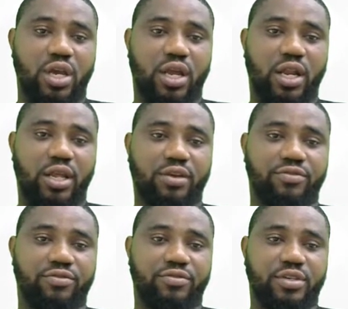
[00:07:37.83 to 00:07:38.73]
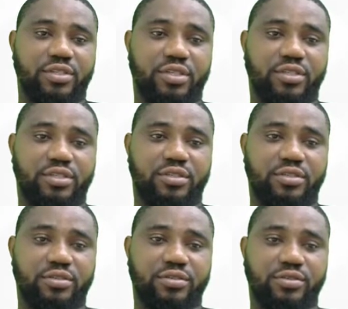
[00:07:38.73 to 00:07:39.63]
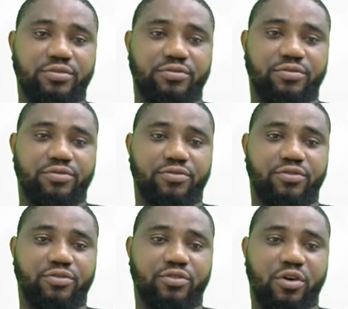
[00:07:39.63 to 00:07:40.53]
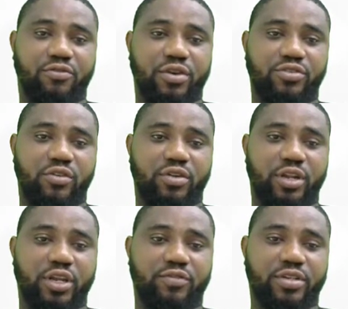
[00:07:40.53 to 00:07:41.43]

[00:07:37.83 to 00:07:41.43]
a leaf. This is the surface of a leaf.